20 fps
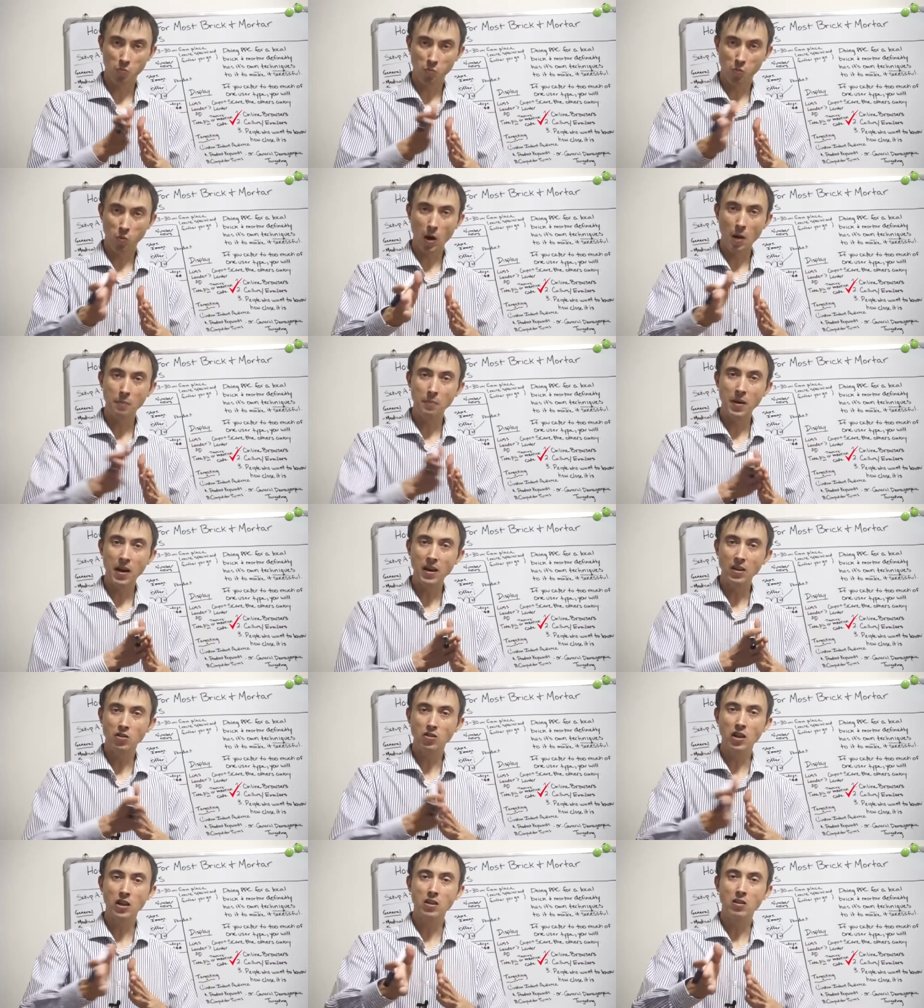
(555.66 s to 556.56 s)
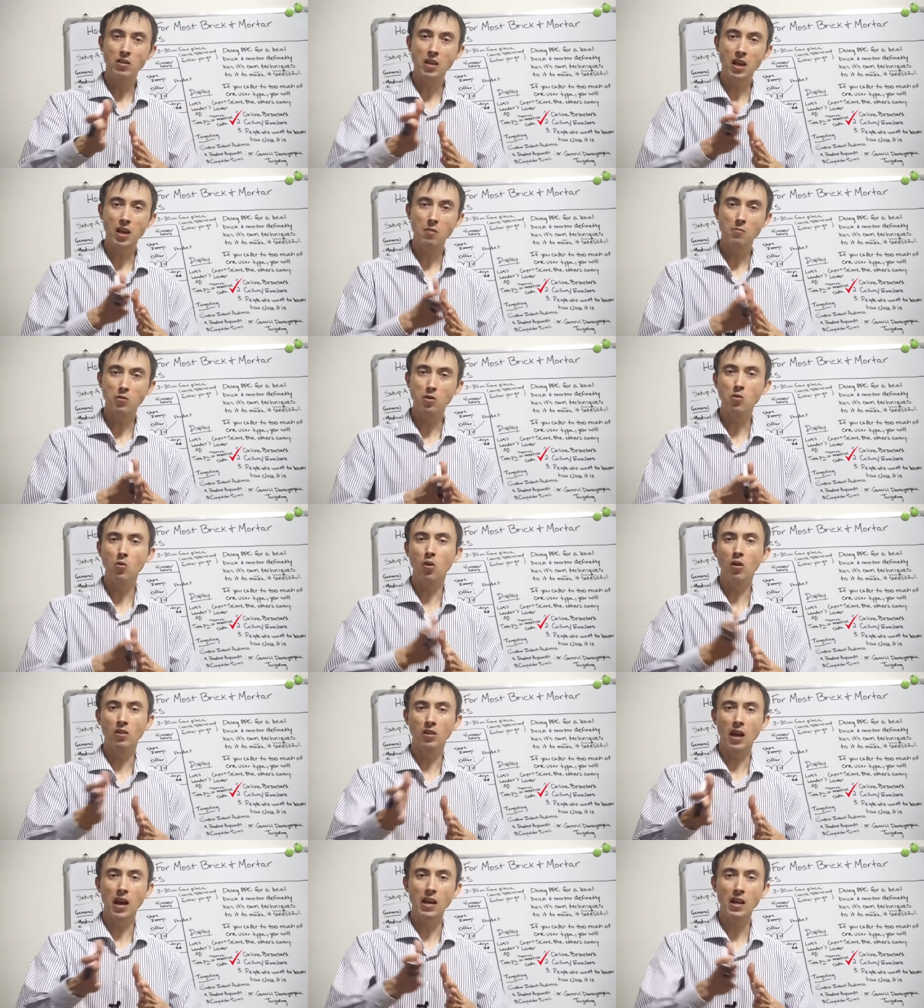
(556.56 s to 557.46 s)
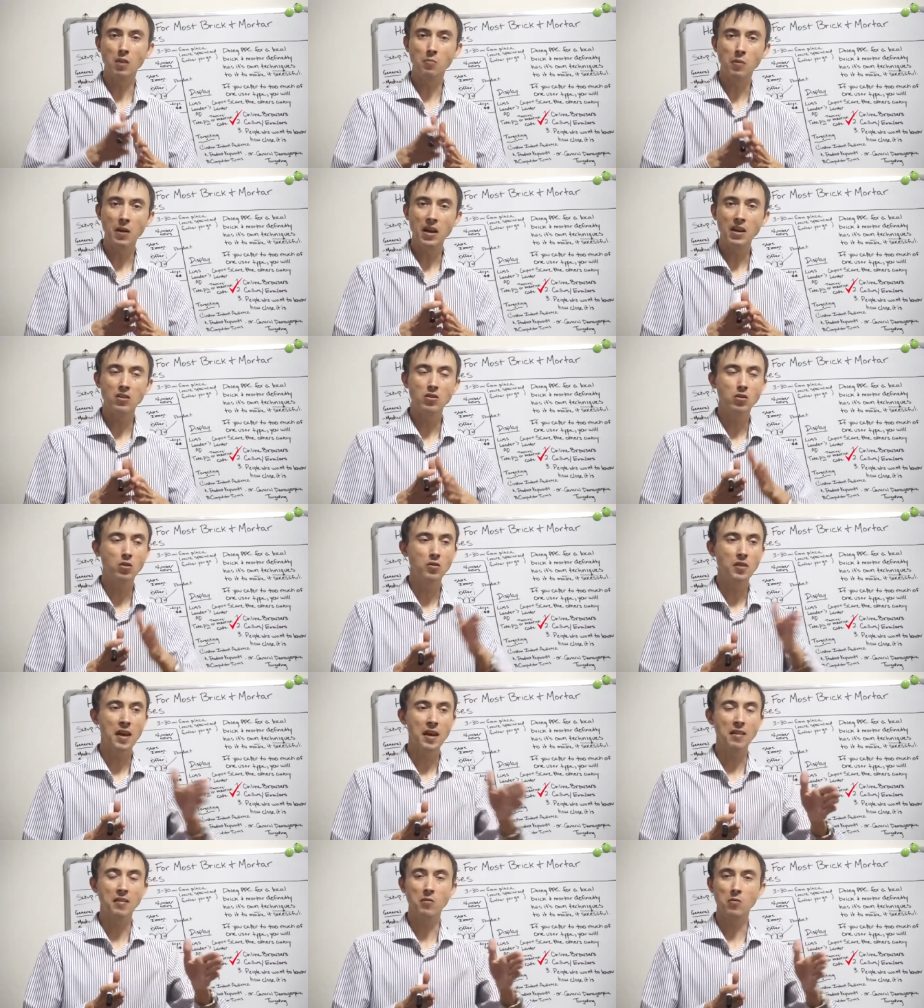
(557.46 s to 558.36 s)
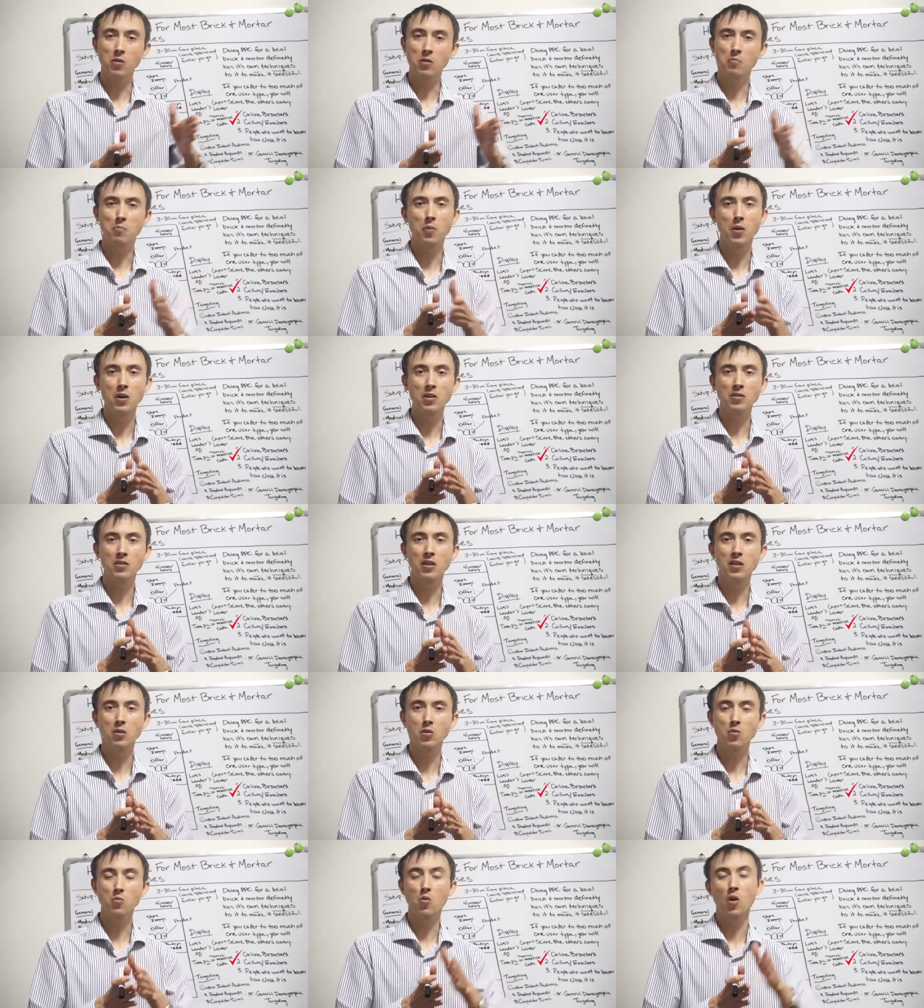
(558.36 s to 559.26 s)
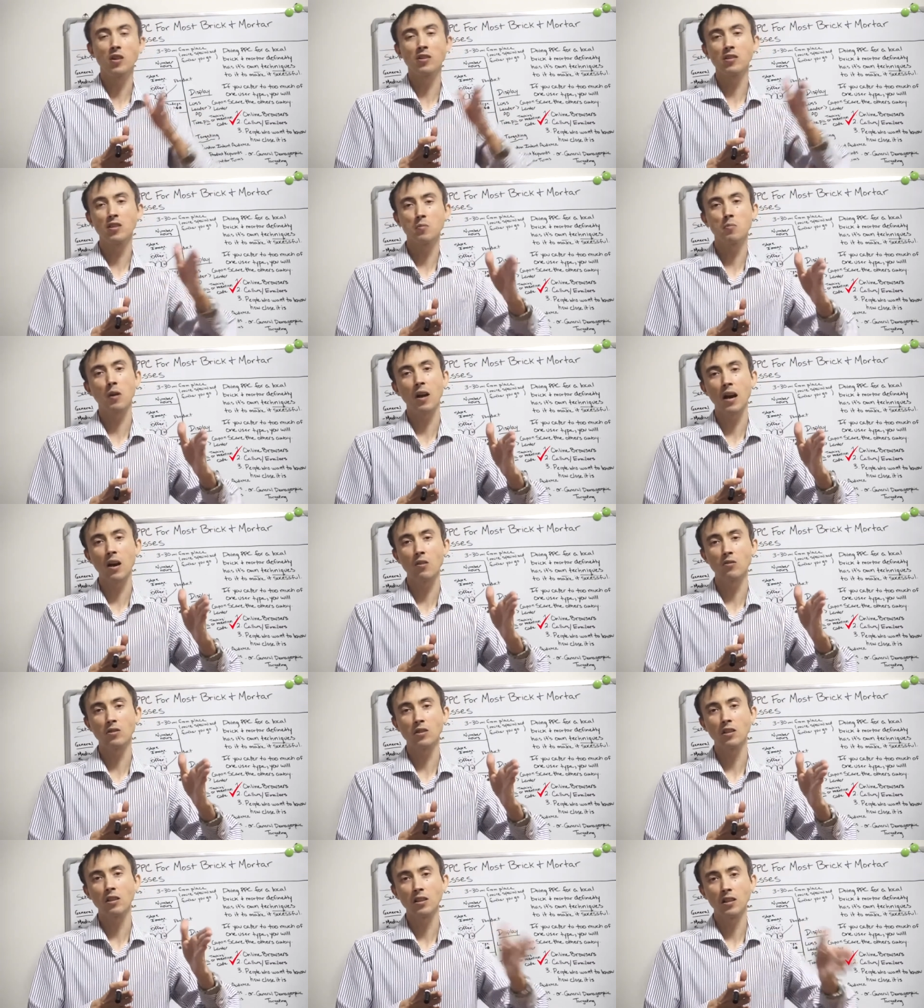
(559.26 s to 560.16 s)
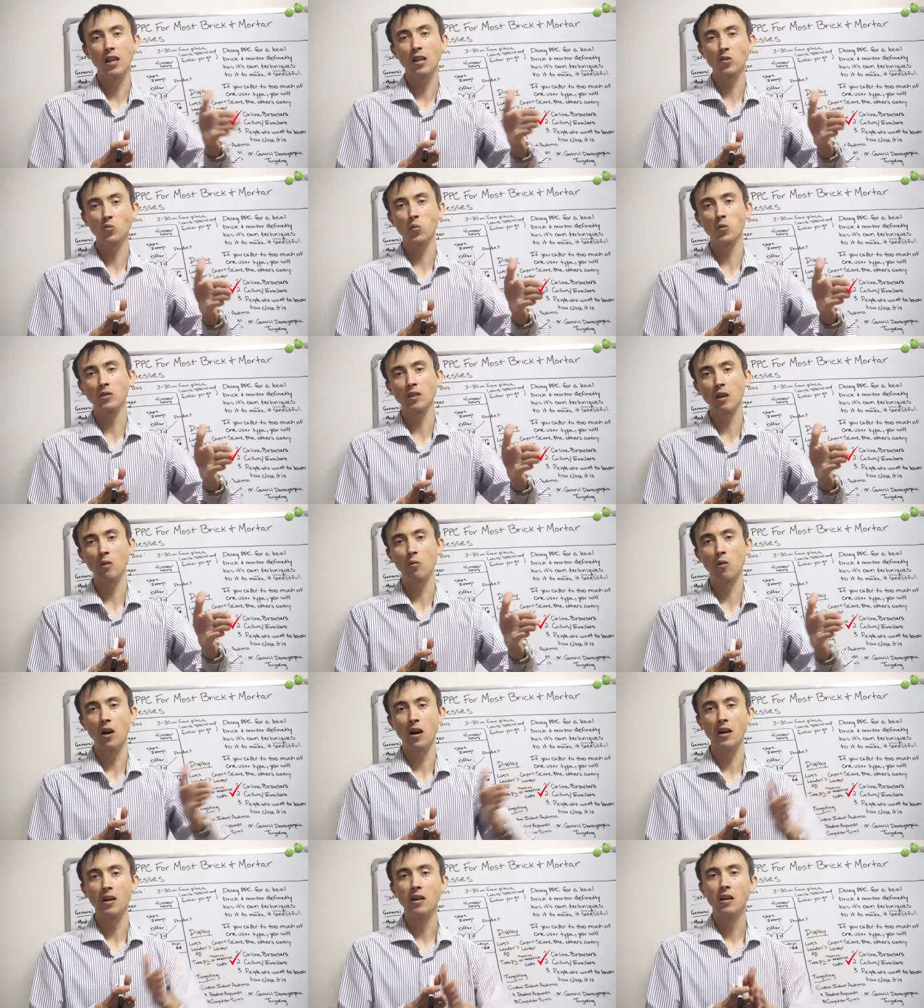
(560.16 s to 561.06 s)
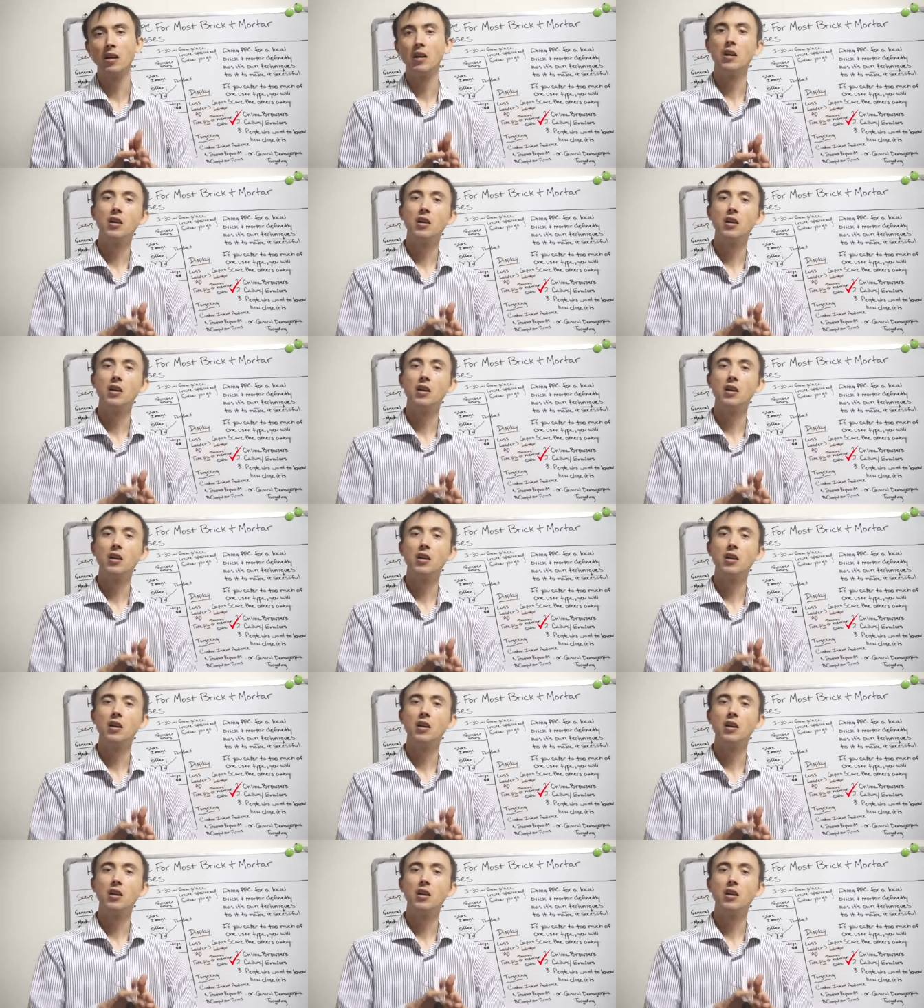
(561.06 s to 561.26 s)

web page that you take them to, or landing page, so that the person who wants to browse gets what they want.